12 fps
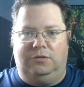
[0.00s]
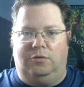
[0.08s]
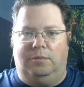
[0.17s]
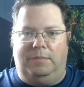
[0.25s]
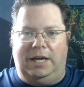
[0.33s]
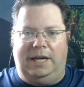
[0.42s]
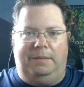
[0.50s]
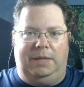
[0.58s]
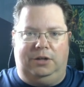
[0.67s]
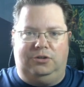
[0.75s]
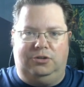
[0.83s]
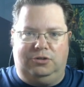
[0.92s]
or
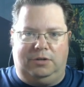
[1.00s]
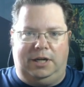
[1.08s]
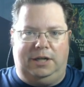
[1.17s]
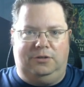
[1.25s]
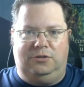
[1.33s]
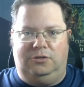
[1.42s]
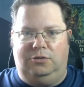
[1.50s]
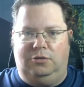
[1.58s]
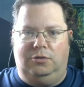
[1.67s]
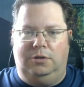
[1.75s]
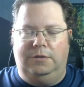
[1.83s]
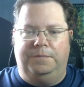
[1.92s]
miming to try to,